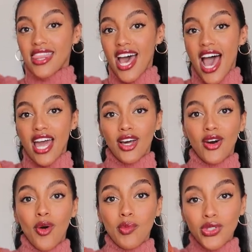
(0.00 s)
that
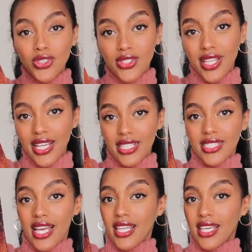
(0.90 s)
almost looks like
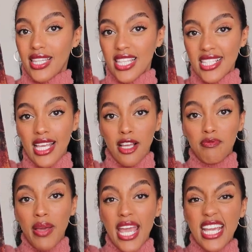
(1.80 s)
it's like in this like
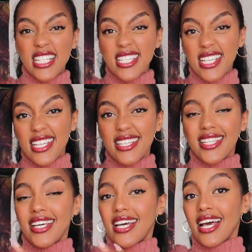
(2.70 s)

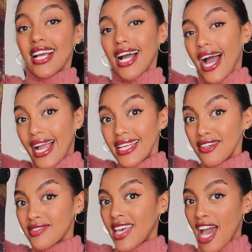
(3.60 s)
painted kind
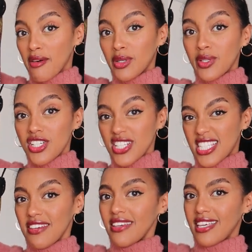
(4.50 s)
of camo-ish.
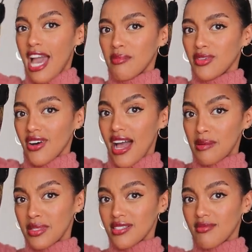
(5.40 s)
It's giving camo
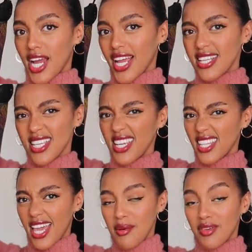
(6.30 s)
vibes. Are you guys getting
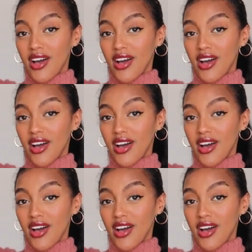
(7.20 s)
the camo